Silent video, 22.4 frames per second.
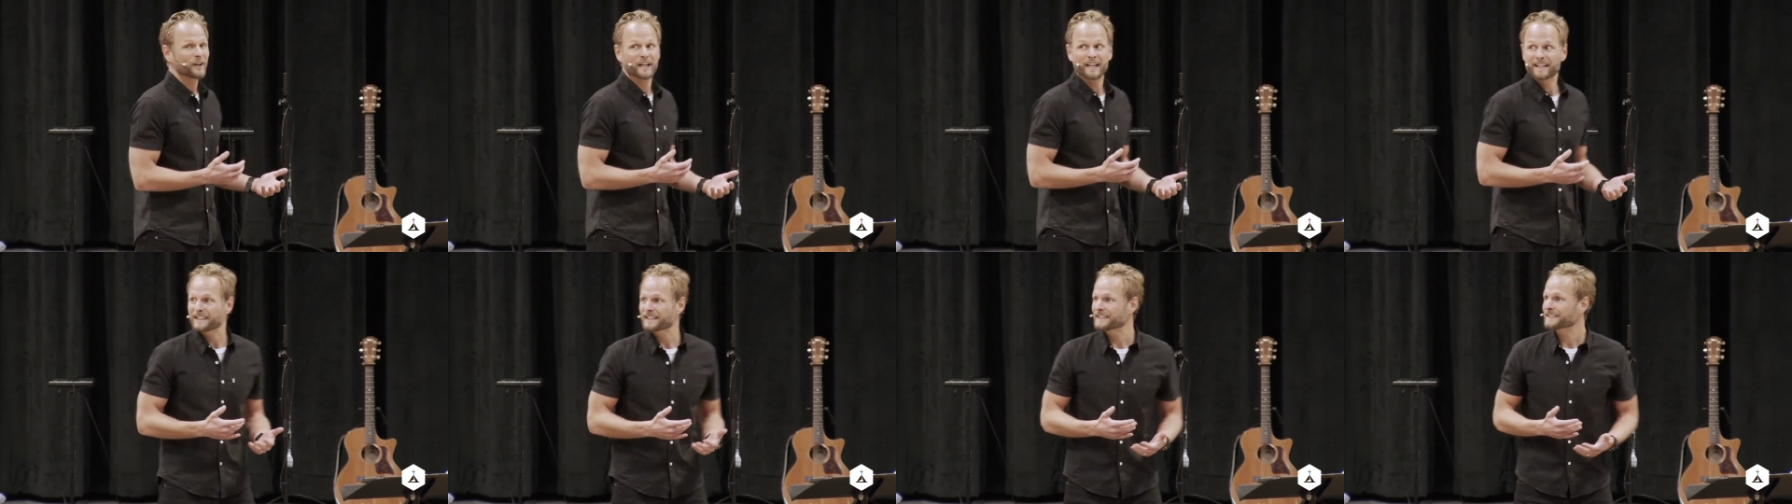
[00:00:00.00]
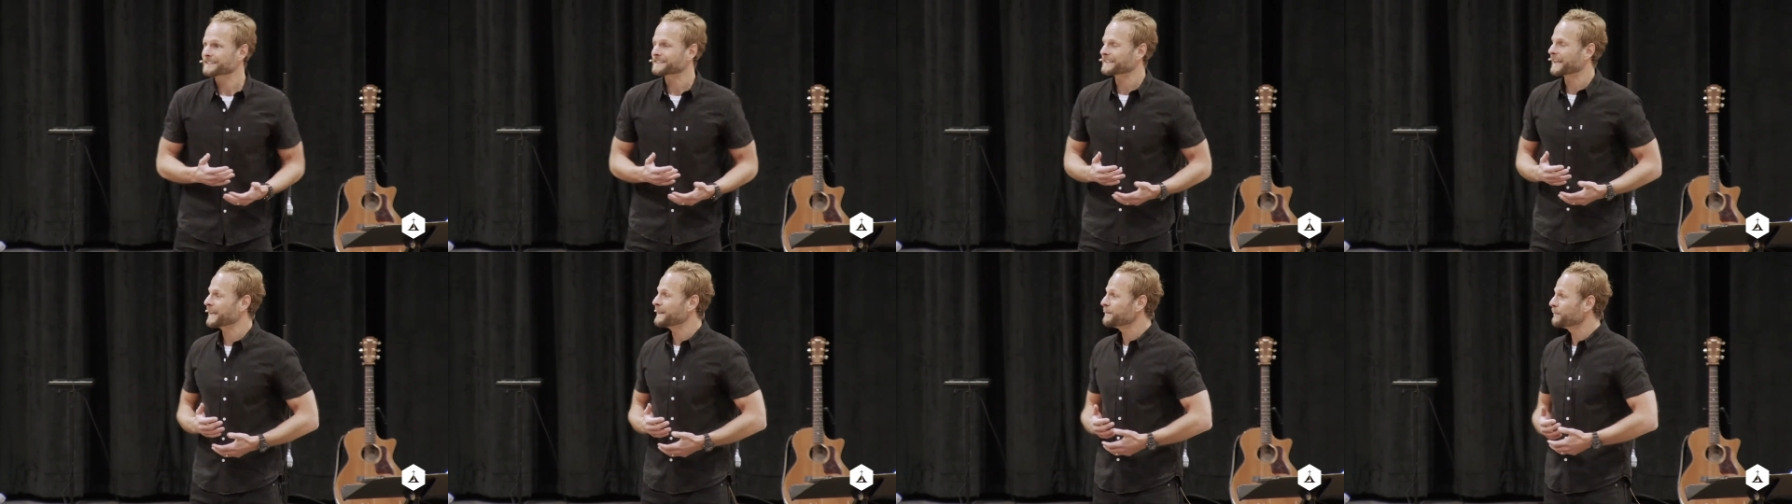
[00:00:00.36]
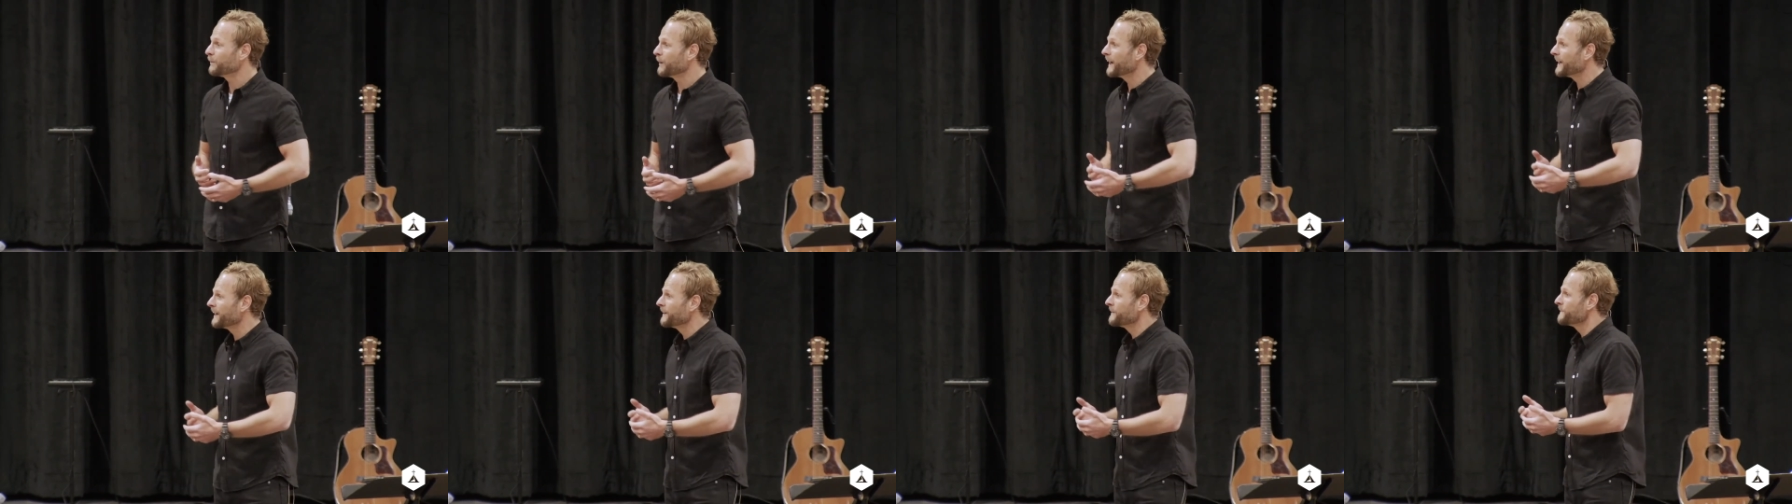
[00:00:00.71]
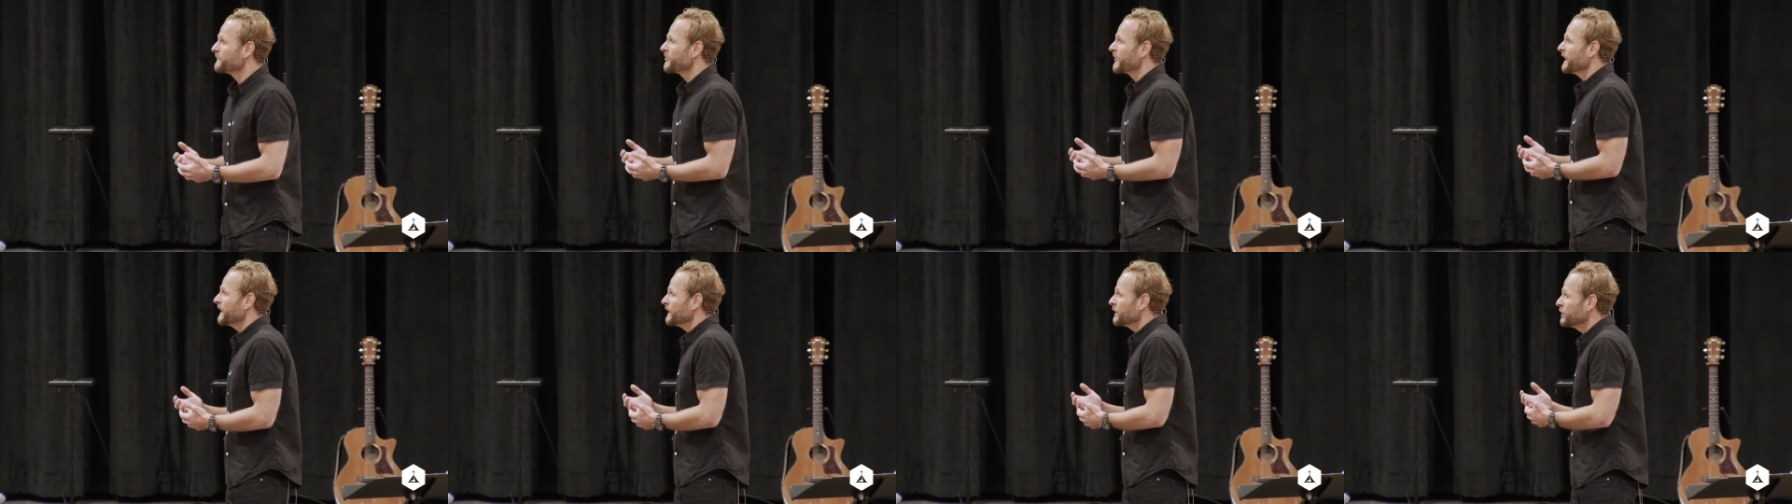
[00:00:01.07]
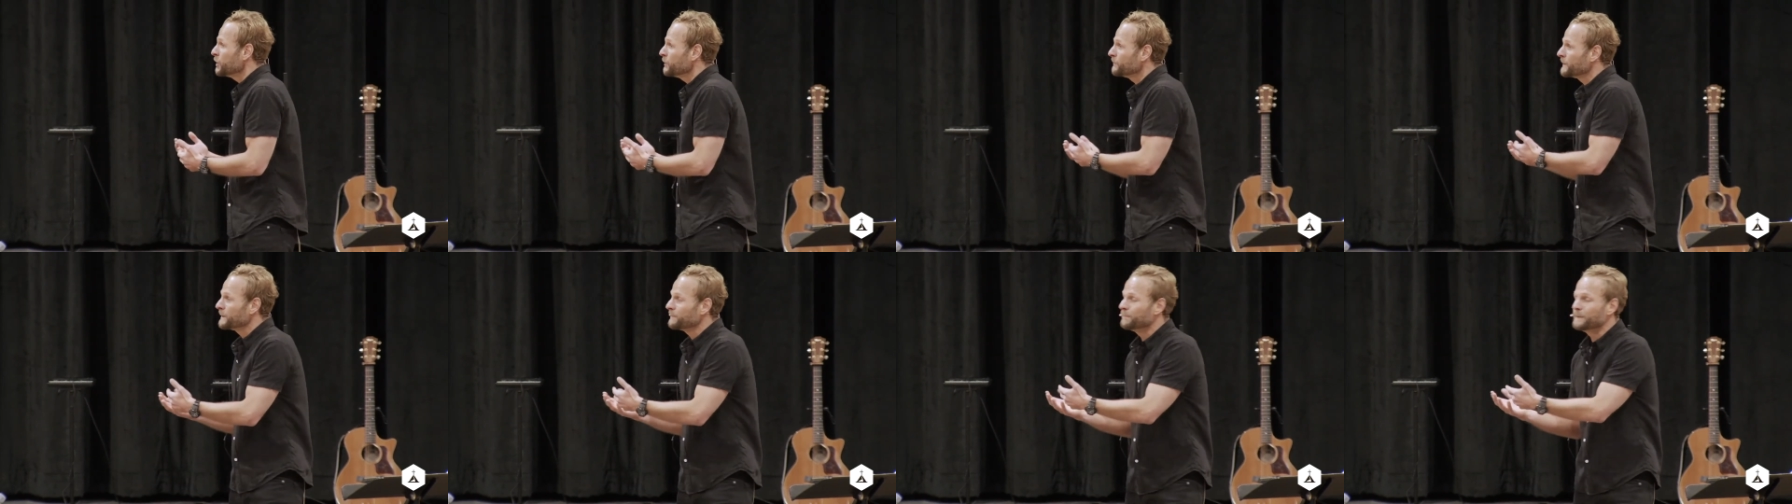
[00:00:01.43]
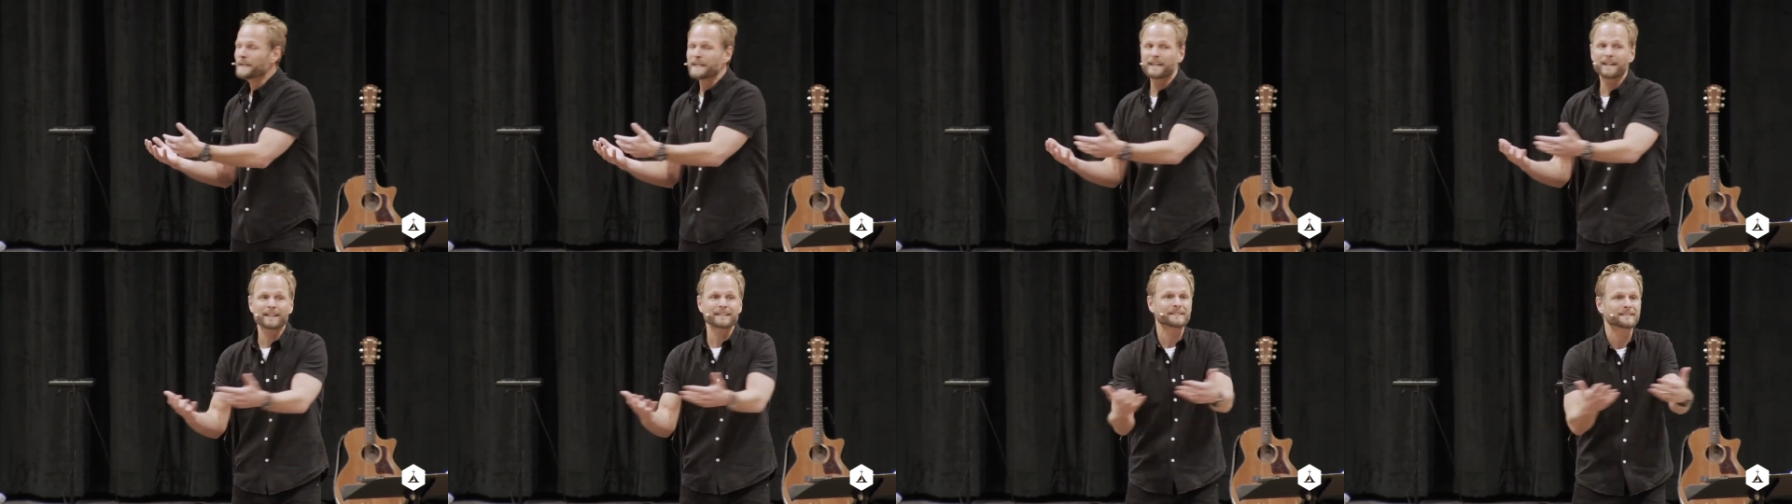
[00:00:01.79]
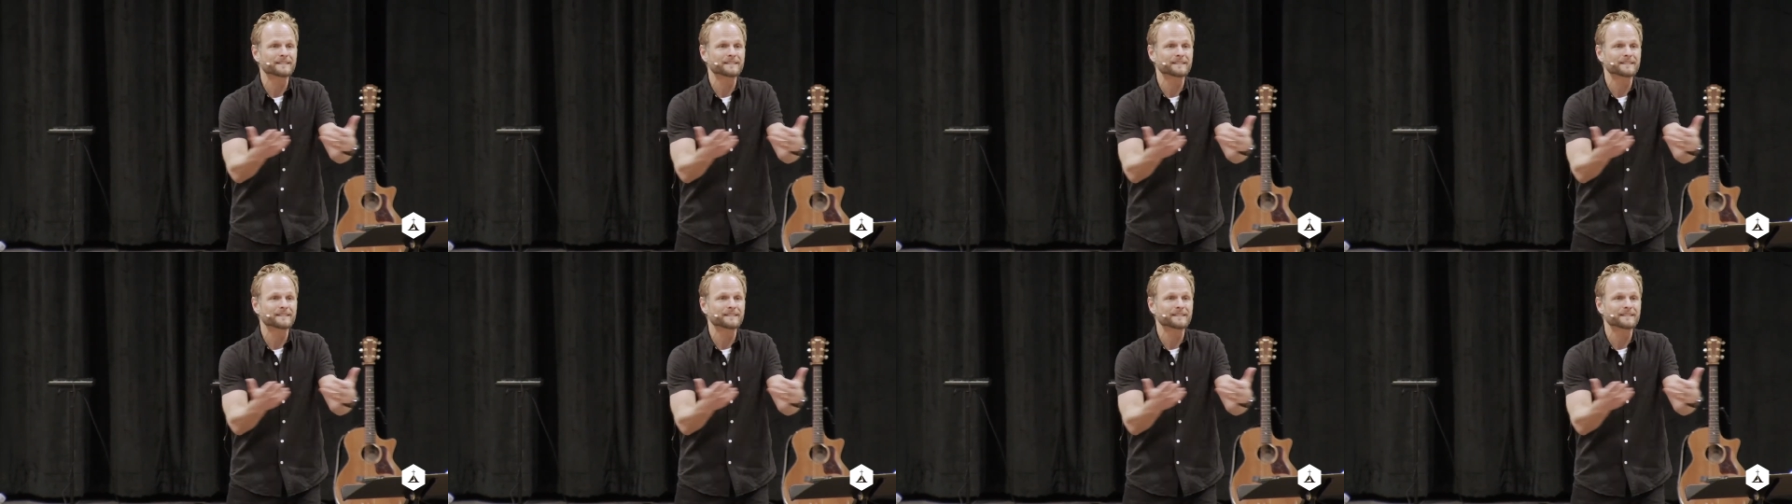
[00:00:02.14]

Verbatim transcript: And in the same way, human beings